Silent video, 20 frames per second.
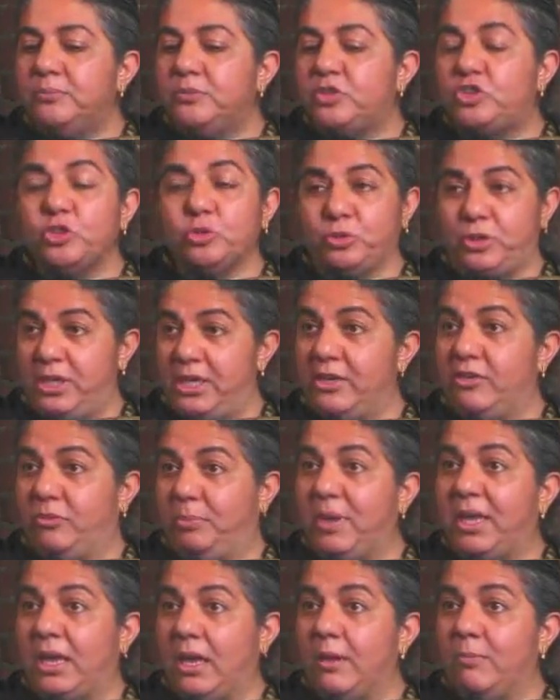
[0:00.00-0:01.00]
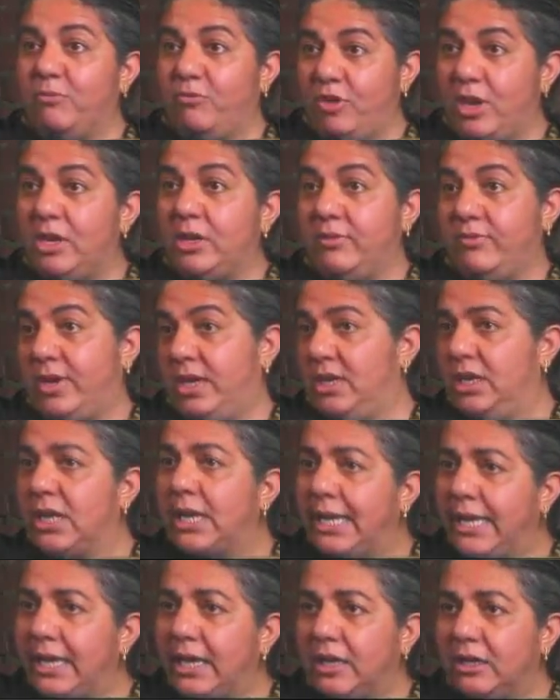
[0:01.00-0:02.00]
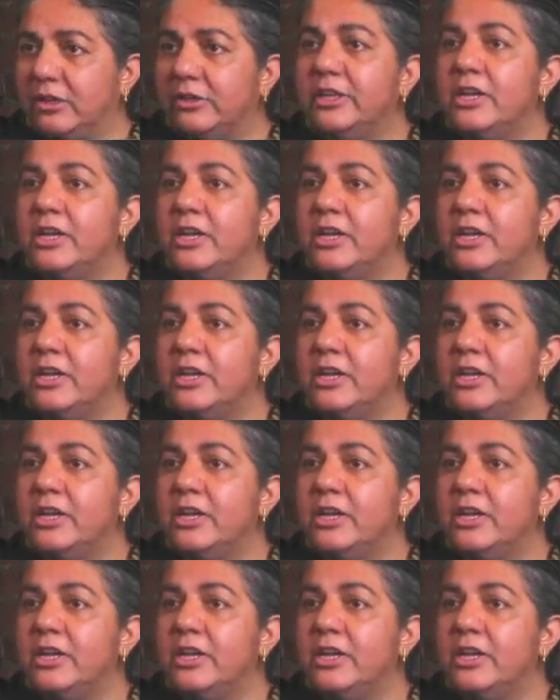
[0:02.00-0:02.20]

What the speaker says: two things became very, very clear.